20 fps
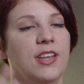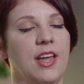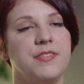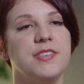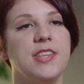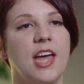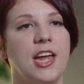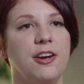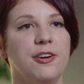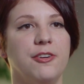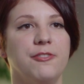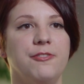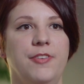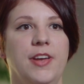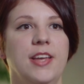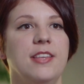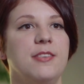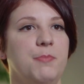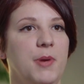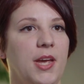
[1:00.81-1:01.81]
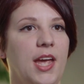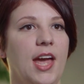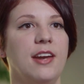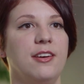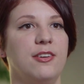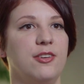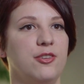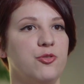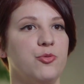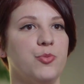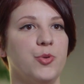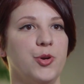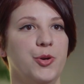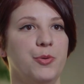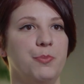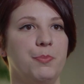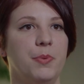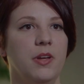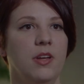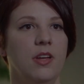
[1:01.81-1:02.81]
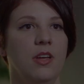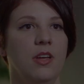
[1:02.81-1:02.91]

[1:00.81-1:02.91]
left side of her face began to droop.